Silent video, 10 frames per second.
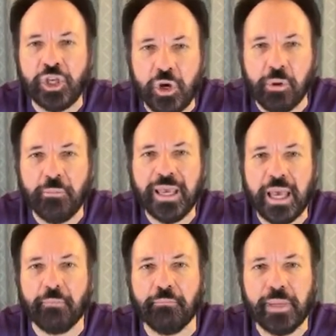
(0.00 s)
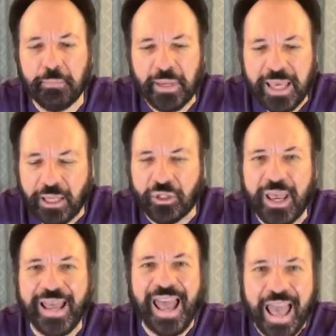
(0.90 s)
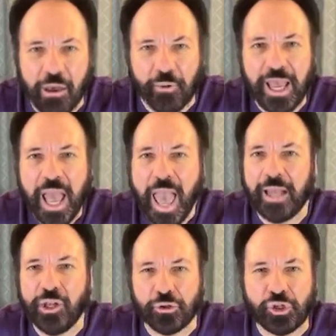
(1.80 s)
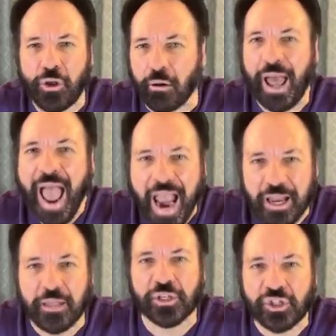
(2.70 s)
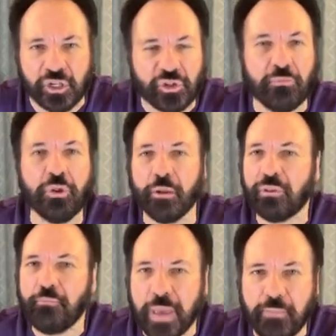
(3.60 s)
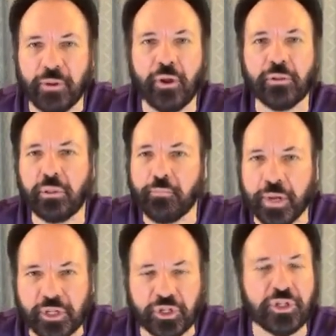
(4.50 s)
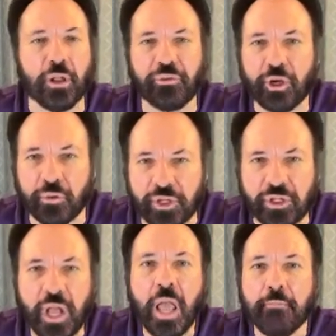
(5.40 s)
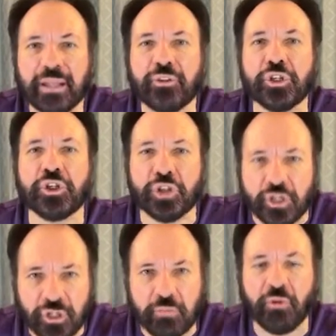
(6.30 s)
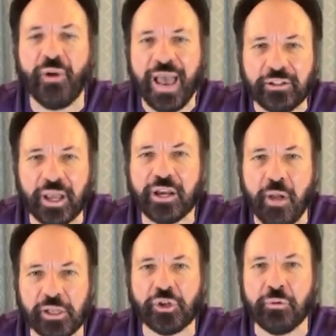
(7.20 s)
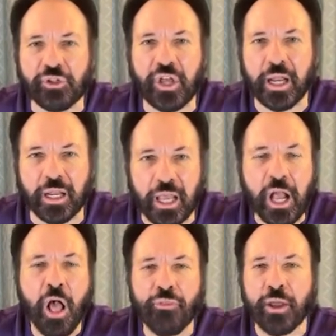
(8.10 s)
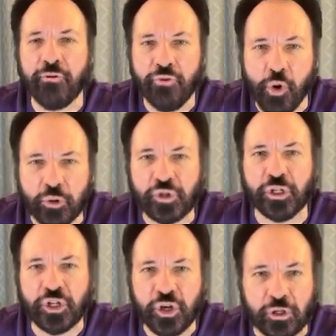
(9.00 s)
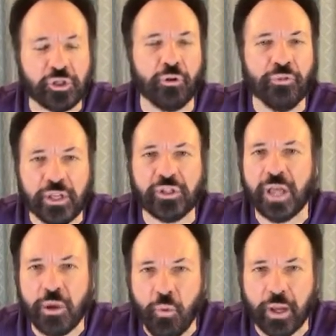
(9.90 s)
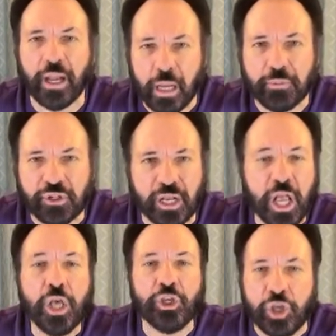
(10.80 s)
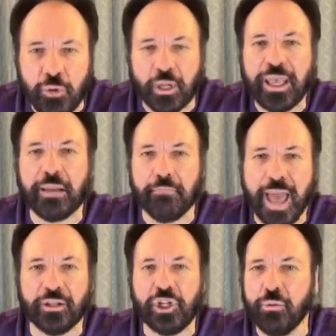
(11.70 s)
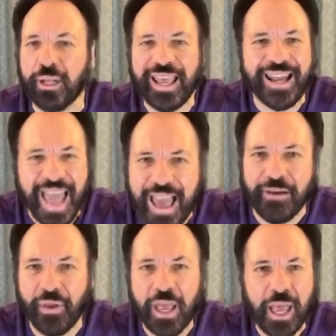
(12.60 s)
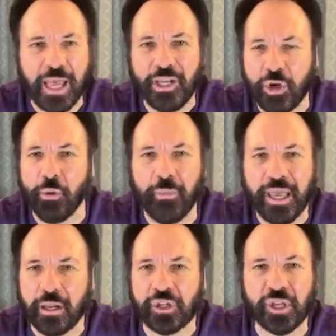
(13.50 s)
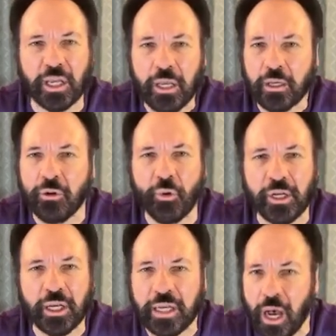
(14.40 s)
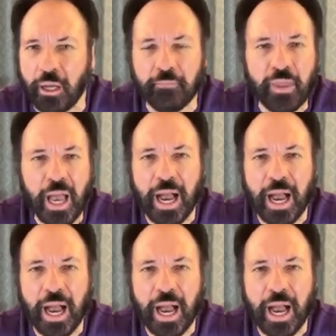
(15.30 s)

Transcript: you will begin, be, begin to get angry and you'll start hating the system not the people not the preachers not the christians but the system of antichrist christianity that rules the church till this day 100% you will get mad you will get angry and you will begin to say glory to god